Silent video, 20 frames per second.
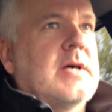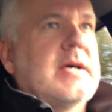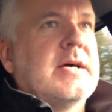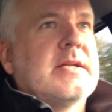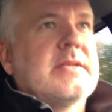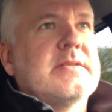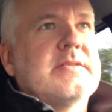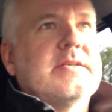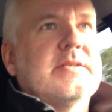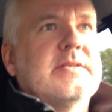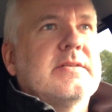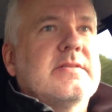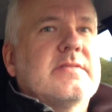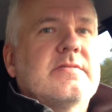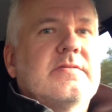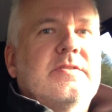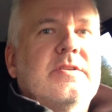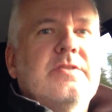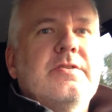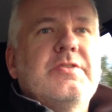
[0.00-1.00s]
And
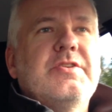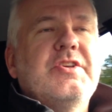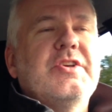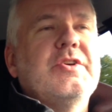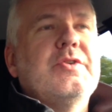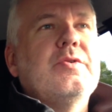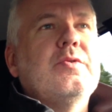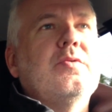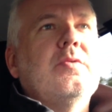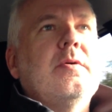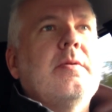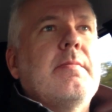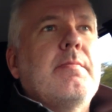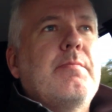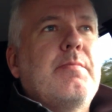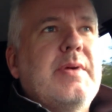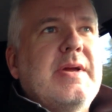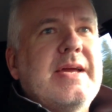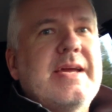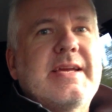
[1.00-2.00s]
the new
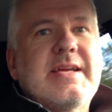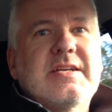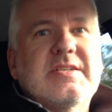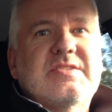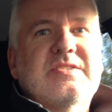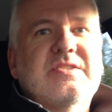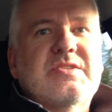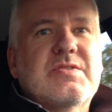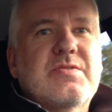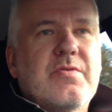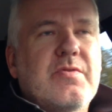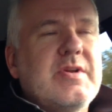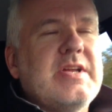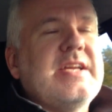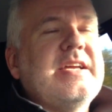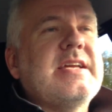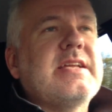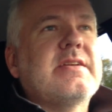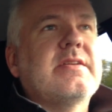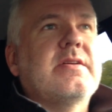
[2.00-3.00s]
bigger
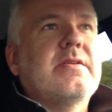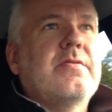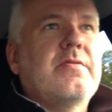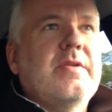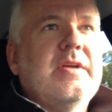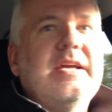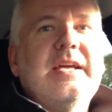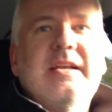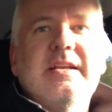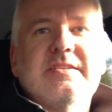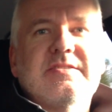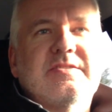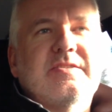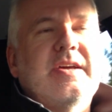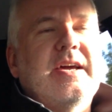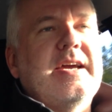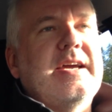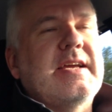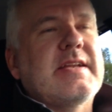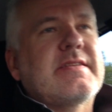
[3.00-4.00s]
screen real
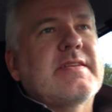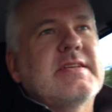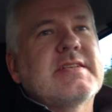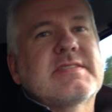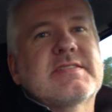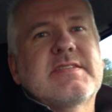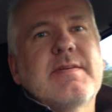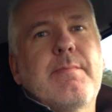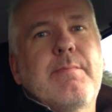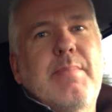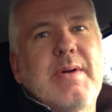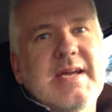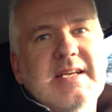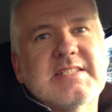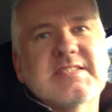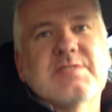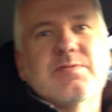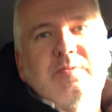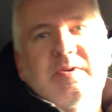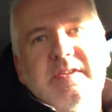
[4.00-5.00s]
estate is the
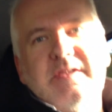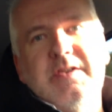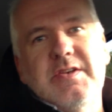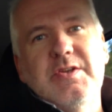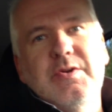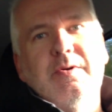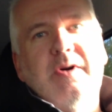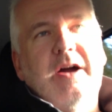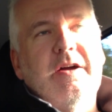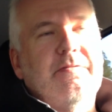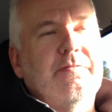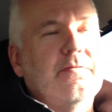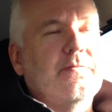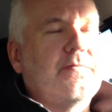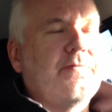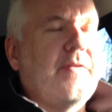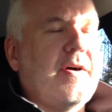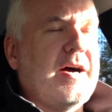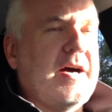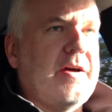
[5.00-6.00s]
best with the new
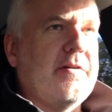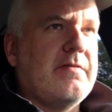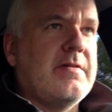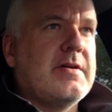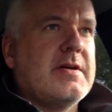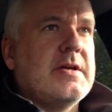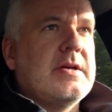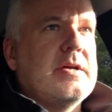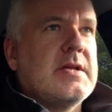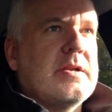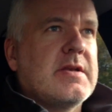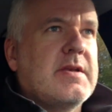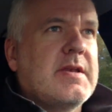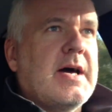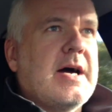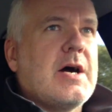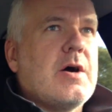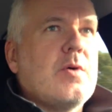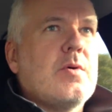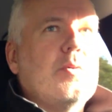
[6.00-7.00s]
iPhone 5.
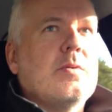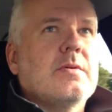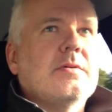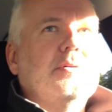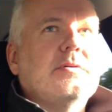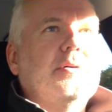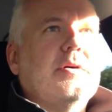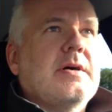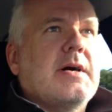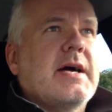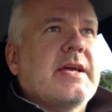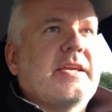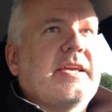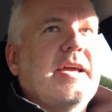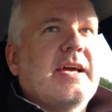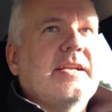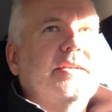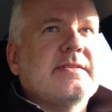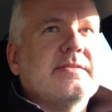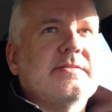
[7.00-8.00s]
Now I
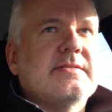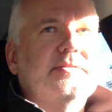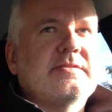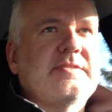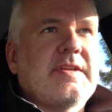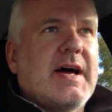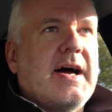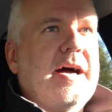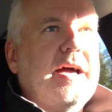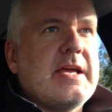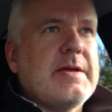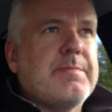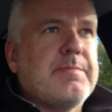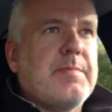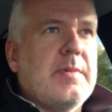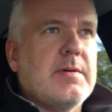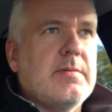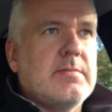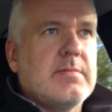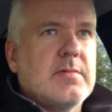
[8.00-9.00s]
can type
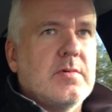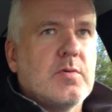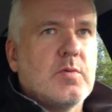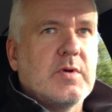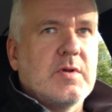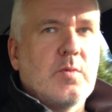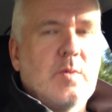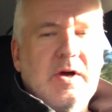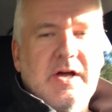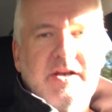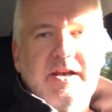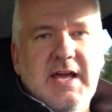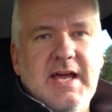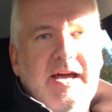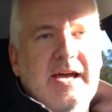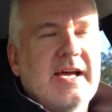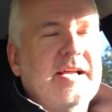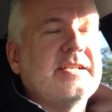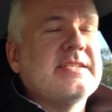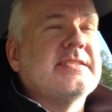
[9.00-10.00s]
with one
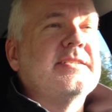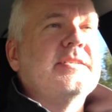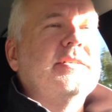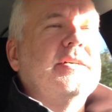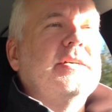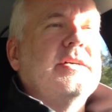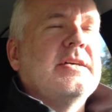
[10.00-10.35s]
hand